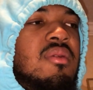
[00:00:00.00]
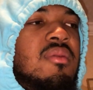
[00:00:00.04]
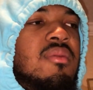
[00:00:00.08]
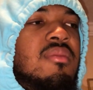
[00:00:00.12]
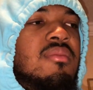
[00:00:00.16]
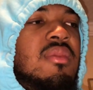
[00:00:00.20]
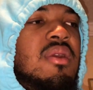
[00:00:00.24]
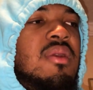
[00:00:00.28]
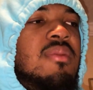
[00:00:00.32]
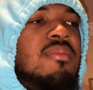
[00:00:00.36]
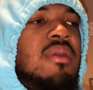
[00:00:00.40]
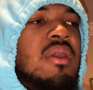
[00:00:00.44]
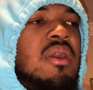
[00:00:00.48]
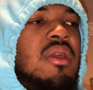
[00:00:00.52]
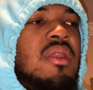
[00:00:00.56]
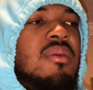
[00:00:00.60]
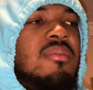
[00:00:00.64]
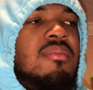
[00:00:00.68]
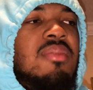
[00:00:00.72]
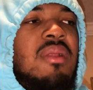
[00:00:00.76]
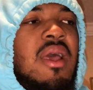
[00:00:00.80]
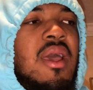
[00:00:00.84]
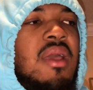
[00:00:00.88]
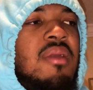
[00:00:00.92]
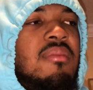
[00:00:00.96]
me being a
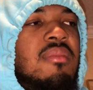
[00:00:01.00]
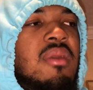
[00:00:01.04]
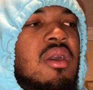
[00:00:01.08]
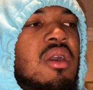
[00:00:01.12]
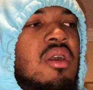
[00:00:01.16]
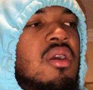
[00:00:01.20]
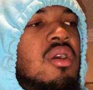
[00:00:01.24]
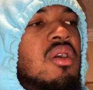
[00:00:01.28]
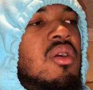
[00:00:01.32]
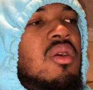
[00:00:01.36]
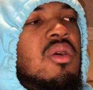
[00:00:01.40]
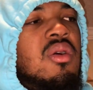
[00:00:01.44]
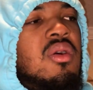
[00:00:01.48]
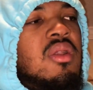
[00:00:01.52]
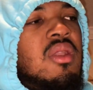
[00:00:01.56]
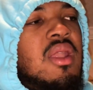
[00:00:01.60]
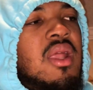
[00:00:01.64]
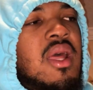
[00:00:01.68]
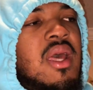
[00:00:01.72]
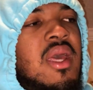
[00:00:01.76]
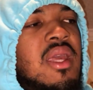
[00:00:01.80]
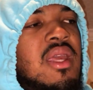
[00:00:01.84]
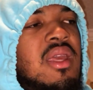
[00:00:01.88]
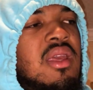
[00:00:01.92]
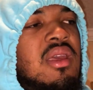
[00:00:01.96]
black male,
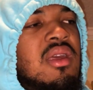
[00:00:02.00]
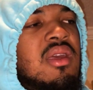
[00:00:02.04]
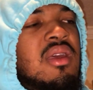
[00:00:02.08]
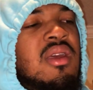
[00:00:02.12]
like,